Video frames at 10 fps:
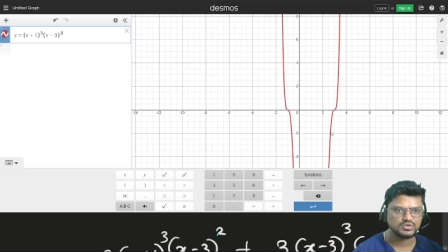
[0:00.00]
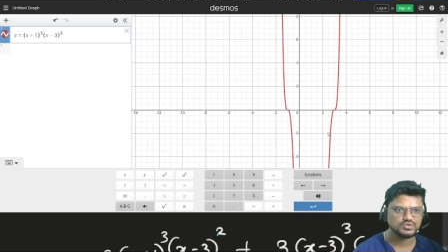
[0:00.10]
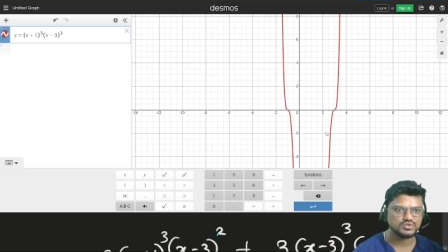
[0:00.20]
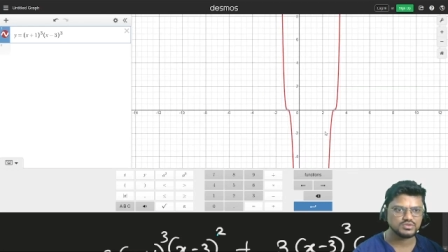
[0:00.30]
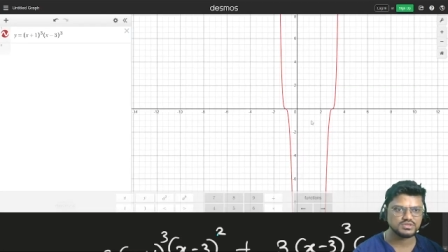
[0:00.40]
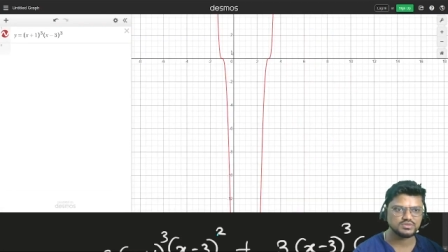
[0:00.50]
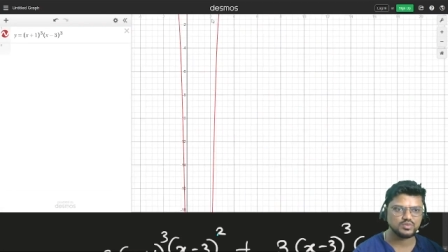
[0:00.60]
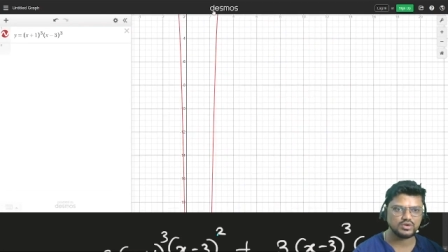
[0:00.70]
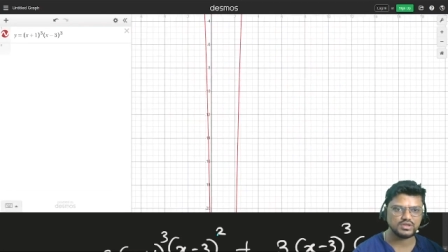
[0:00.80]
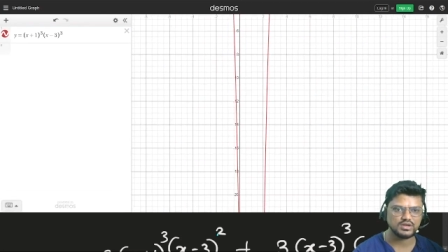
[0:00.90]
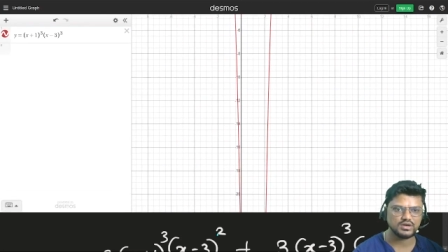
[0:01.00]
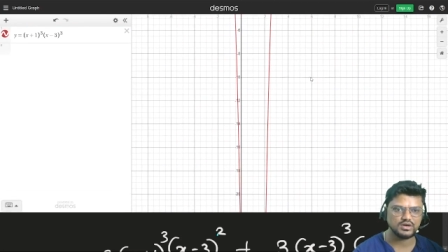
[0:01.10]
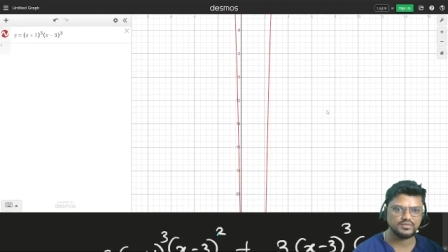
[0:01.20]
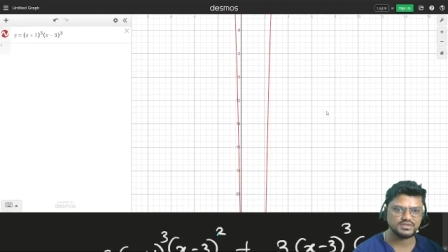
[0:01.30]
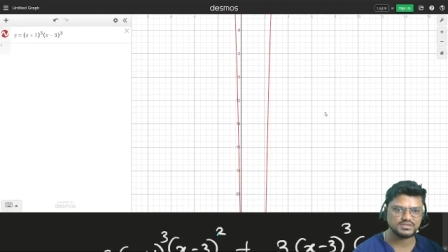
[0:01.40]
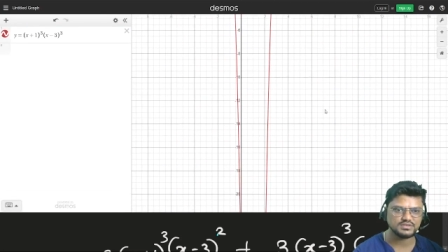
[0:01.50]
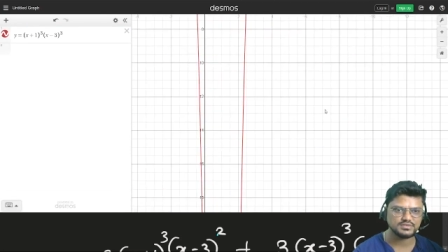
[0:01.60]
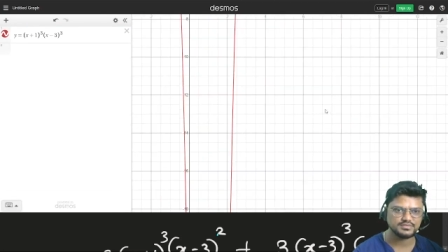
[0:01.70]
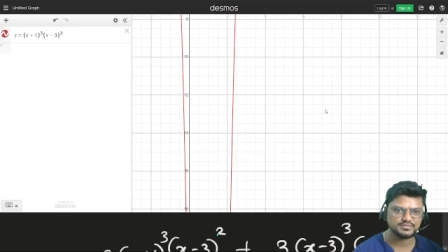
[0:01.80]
So this is what the curve is.